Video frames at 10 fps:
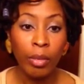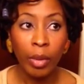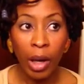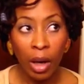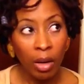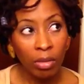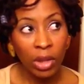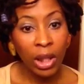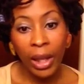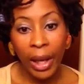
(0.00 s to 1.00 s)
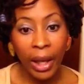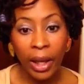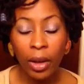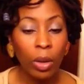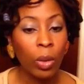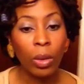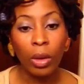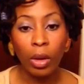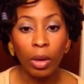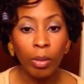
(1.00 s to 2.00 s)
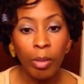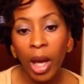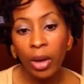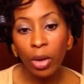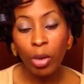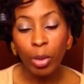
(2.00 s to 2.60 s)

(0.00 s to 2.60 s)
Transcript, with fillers: uh, clay or metal,